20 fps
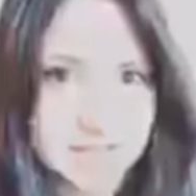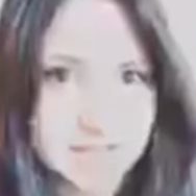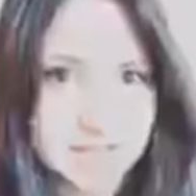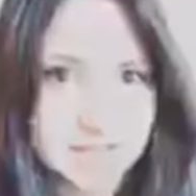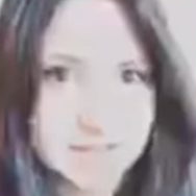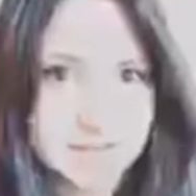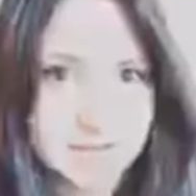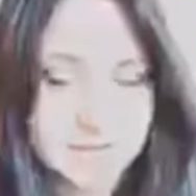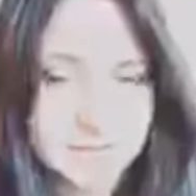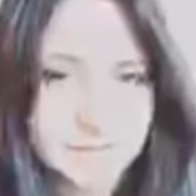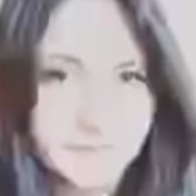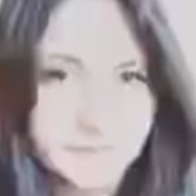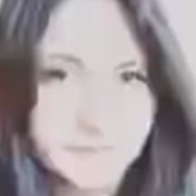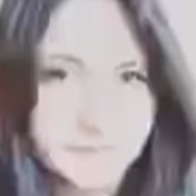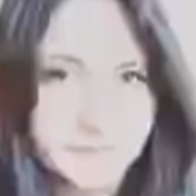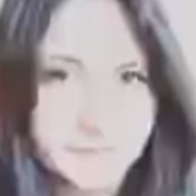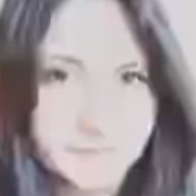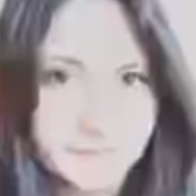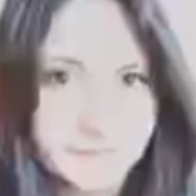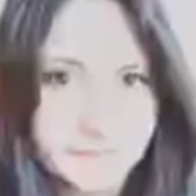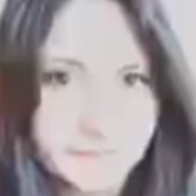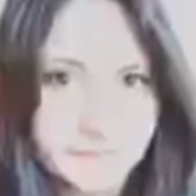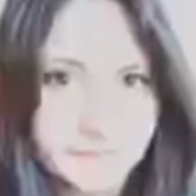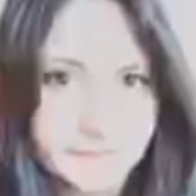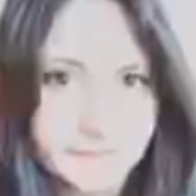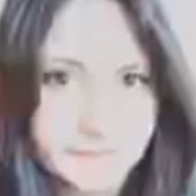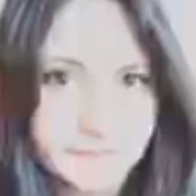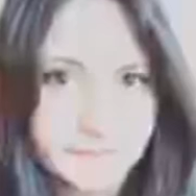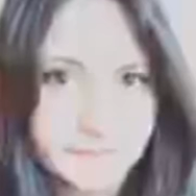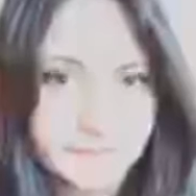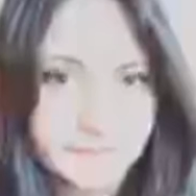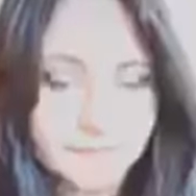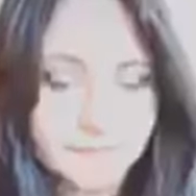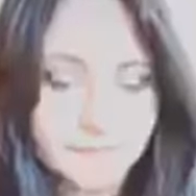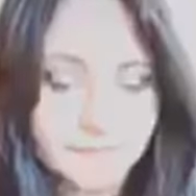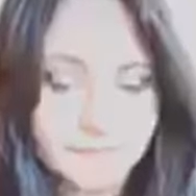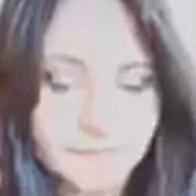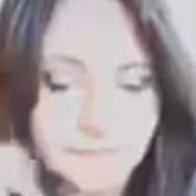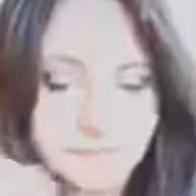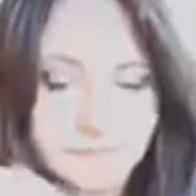
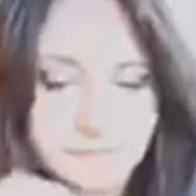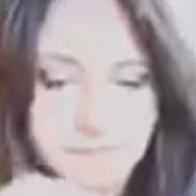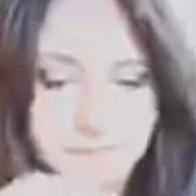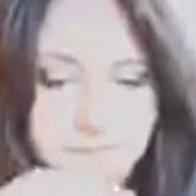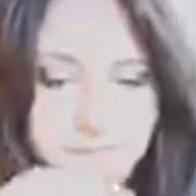Nothing is said.